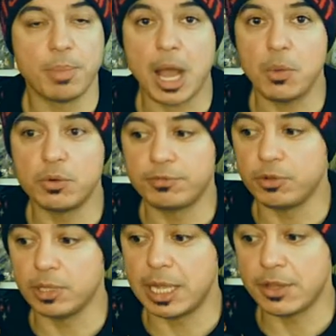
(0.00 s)

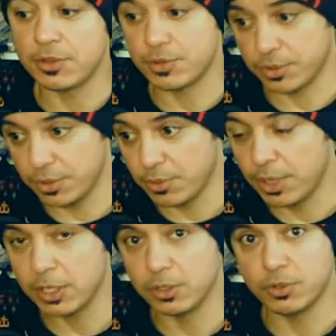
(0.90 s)
powerful as the
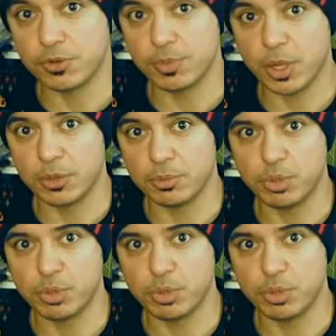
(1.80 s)
regular Spawn.